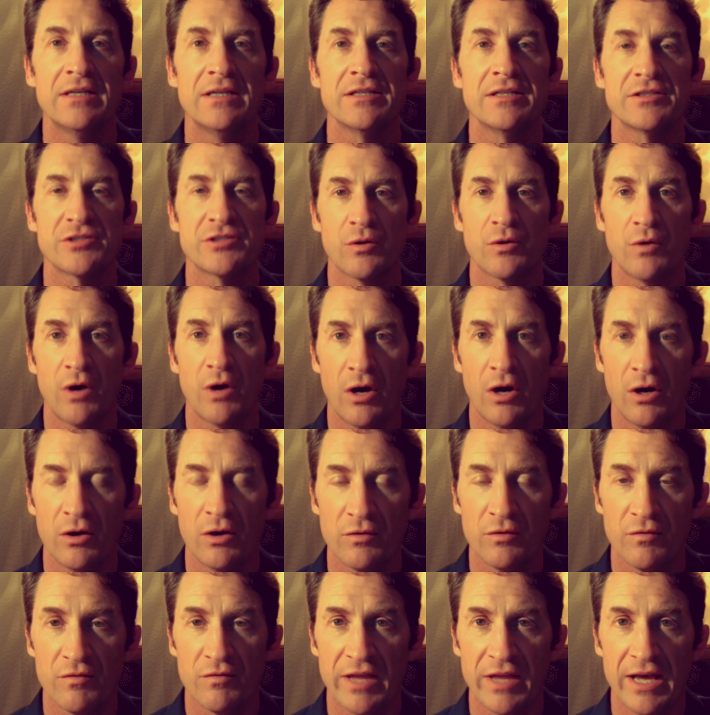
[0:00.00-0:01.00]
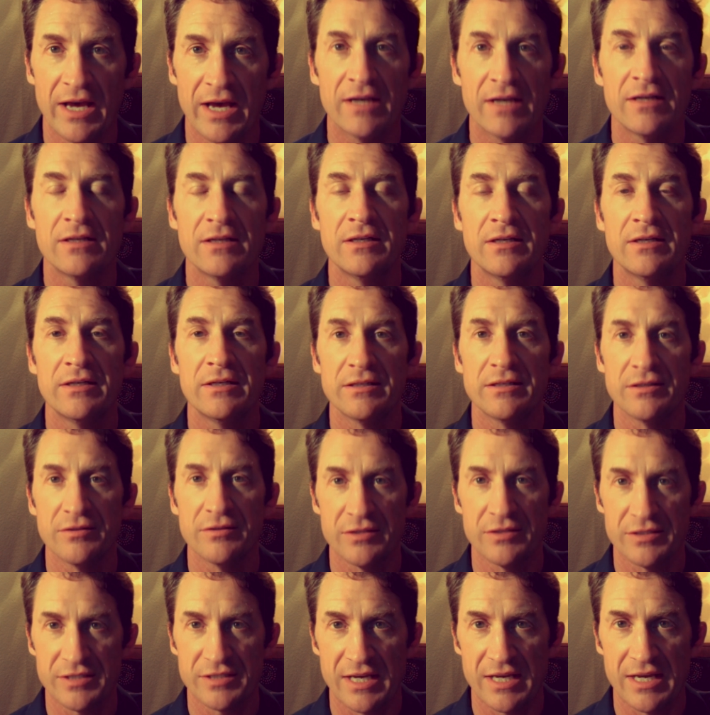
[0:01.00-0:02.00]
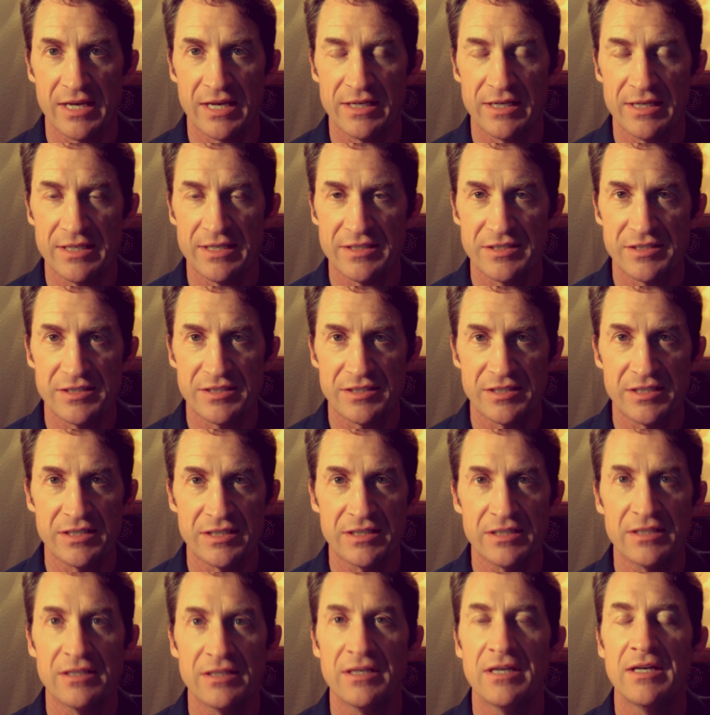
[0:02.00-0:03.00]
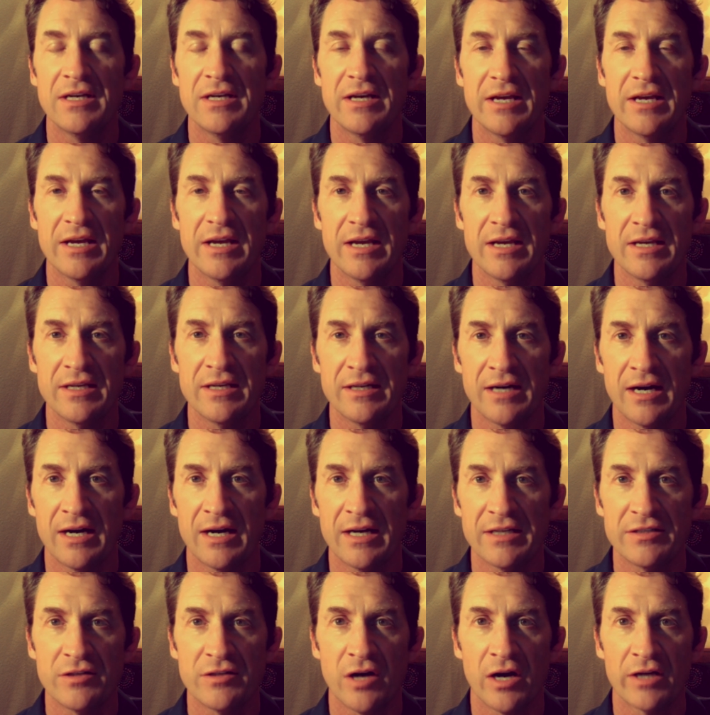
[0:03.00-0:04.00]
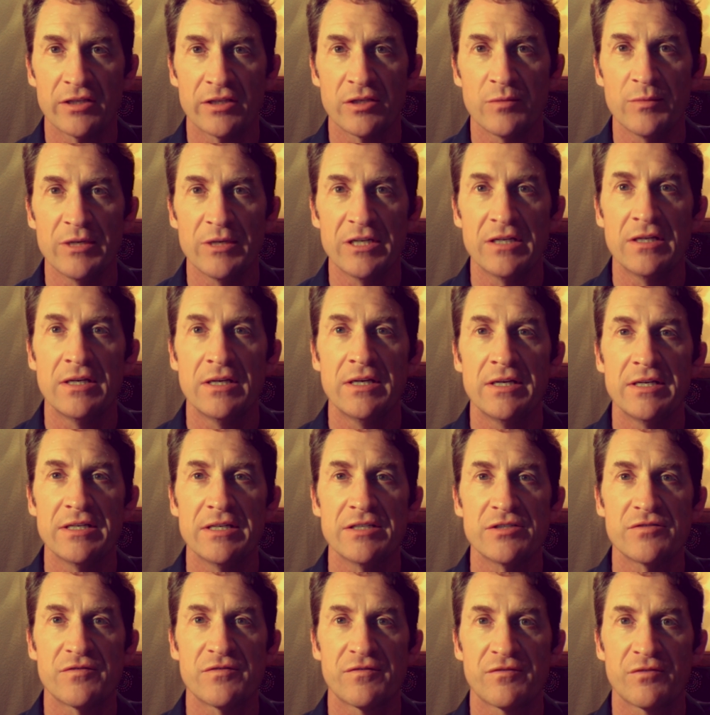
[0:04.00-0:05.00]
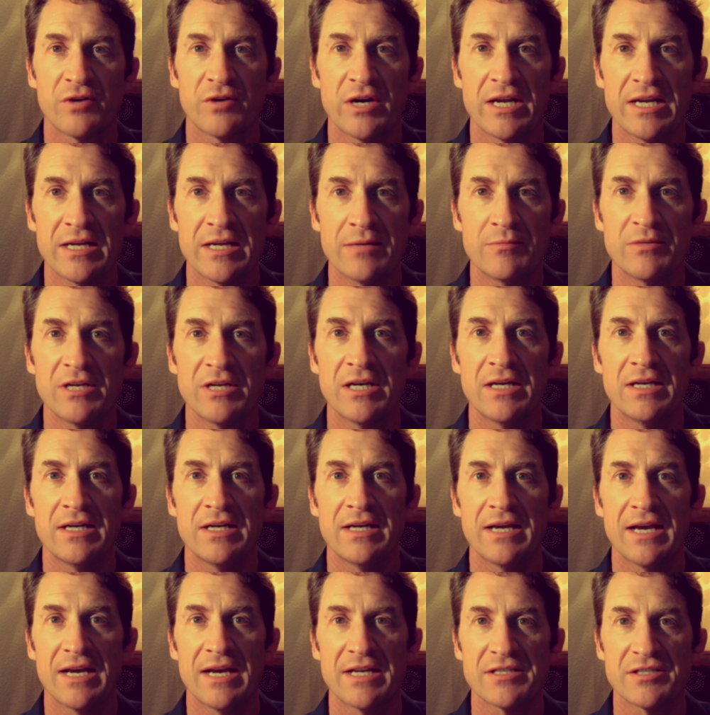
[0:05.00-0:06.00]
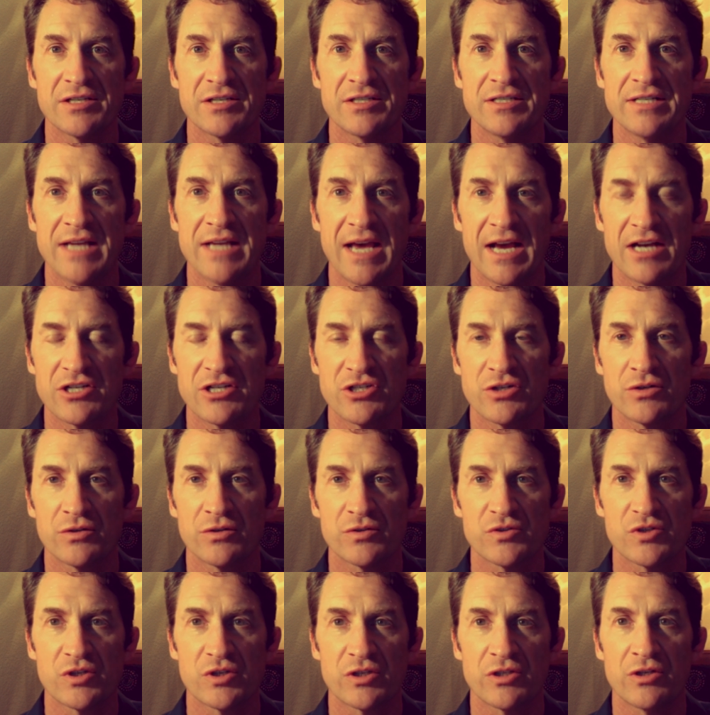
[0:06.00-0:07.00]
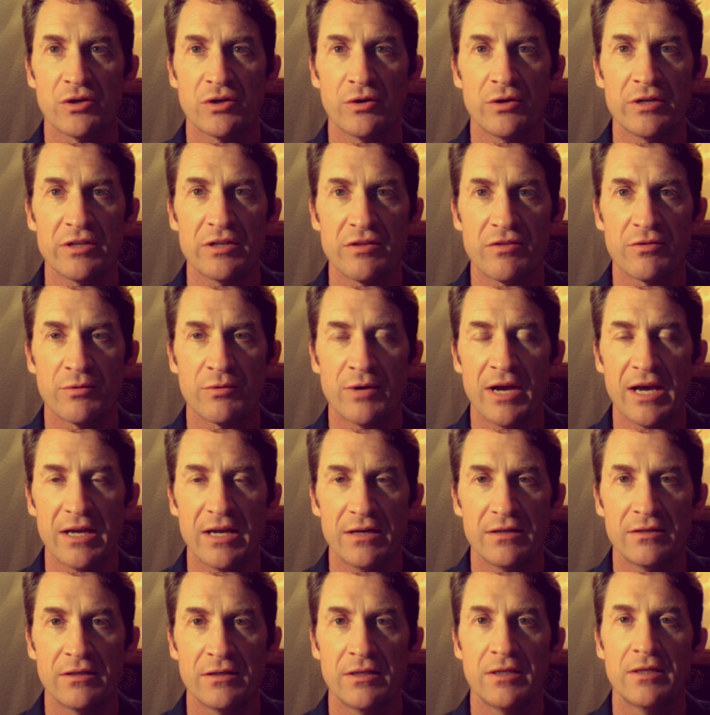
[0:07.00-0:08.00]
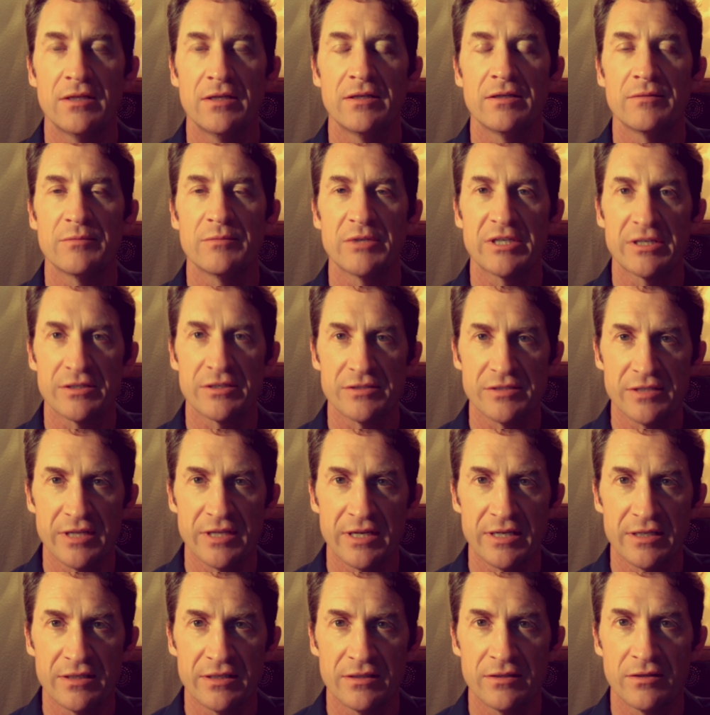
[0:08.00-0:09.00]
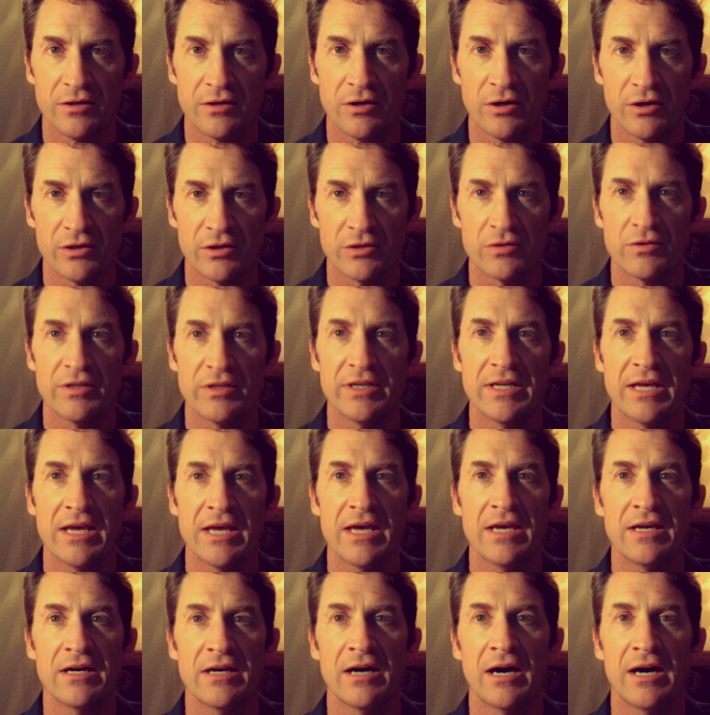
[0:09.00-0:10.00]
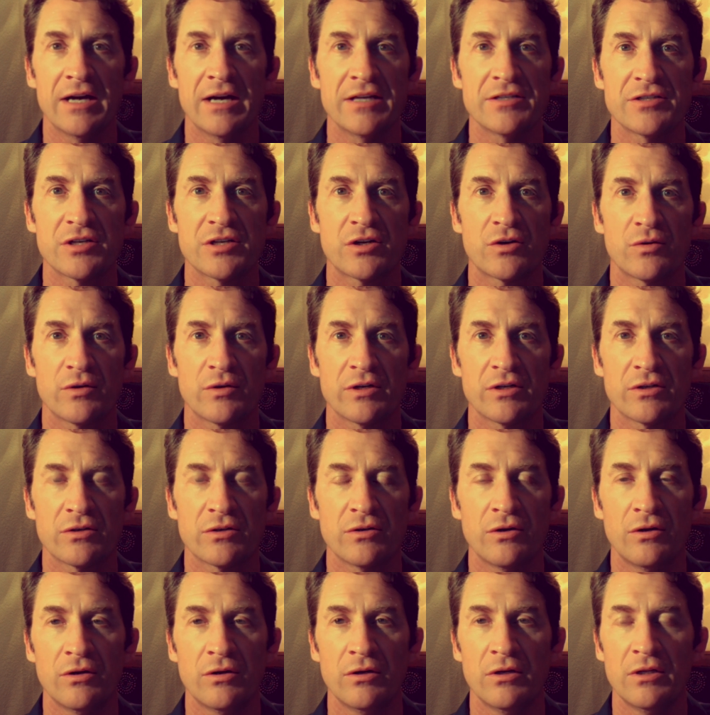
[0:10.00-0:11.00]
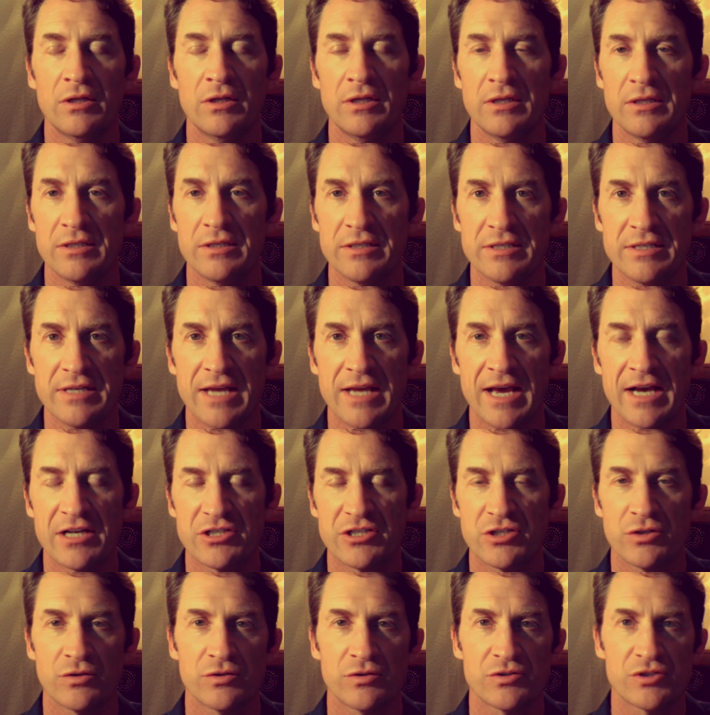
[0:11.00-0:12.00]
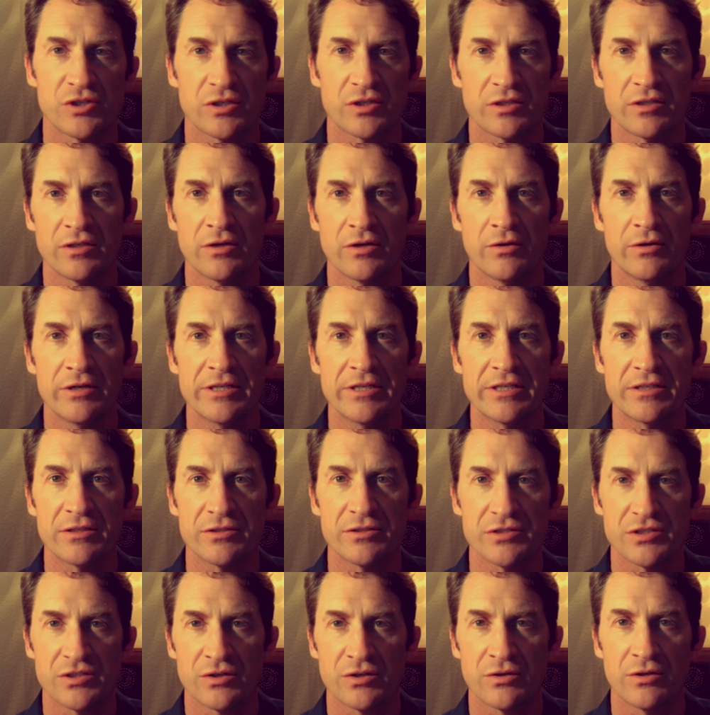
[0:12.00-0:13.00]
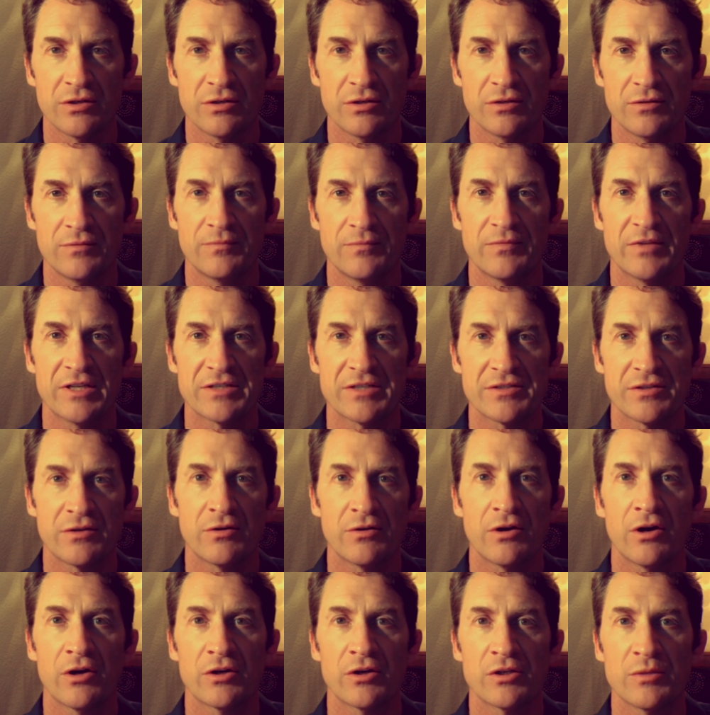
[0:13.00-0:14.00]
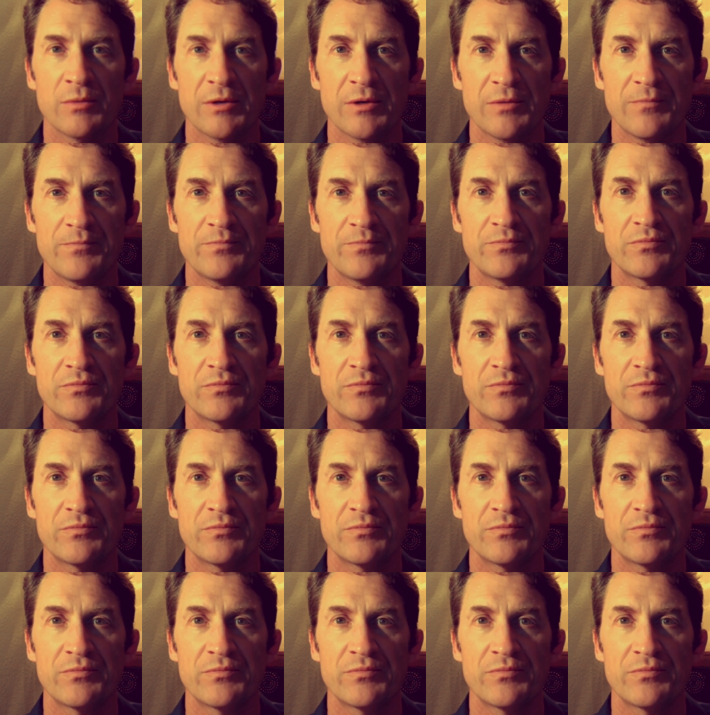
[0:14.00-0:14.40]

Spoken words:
And so all of that in this NSC AI document is framed as a national security threat, because they argue that AI is a critical national security concern. That's their argument.